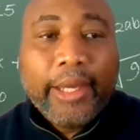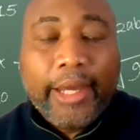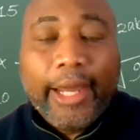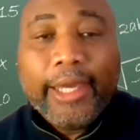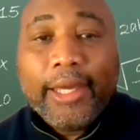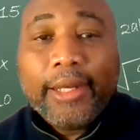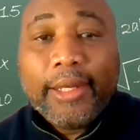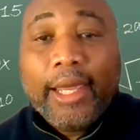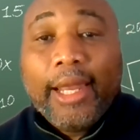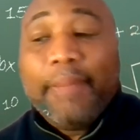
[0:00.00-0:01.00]
Again,
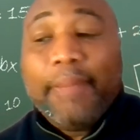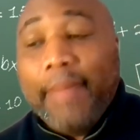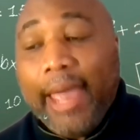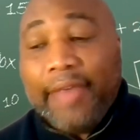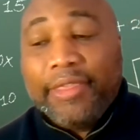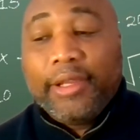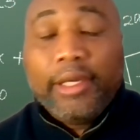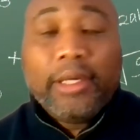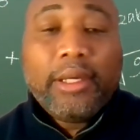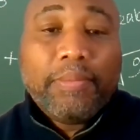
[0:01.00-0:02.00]
let
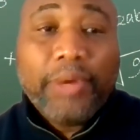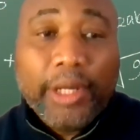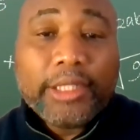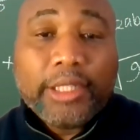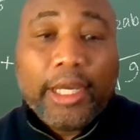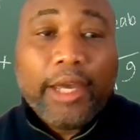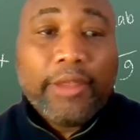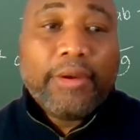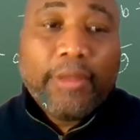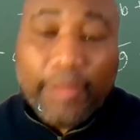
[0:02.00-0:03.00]
MathLink bring it
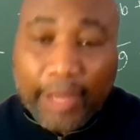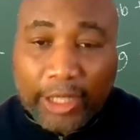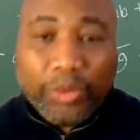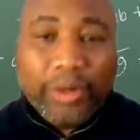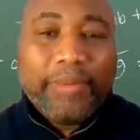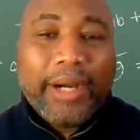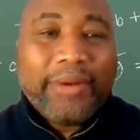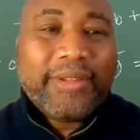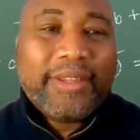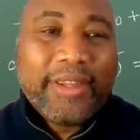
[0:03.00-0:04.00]
together. That's what we're about.